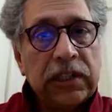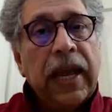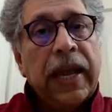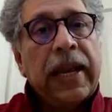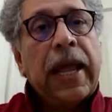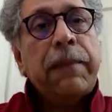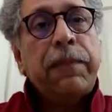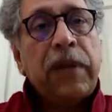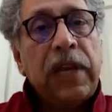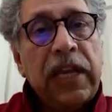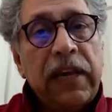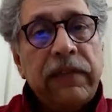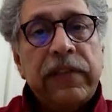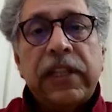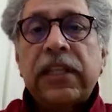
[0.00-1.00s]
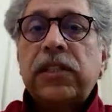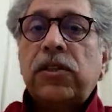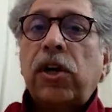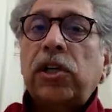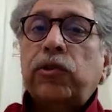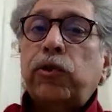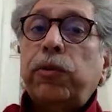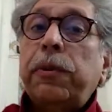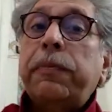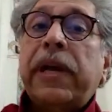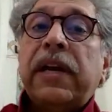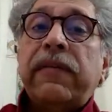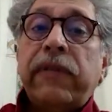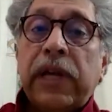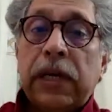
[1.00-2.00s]
And I believe that the slots would be made
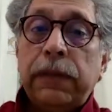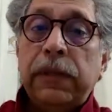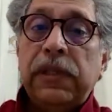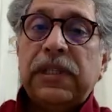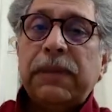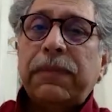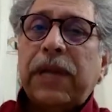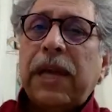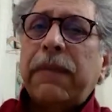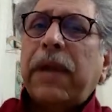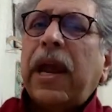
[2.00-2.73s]
available sometime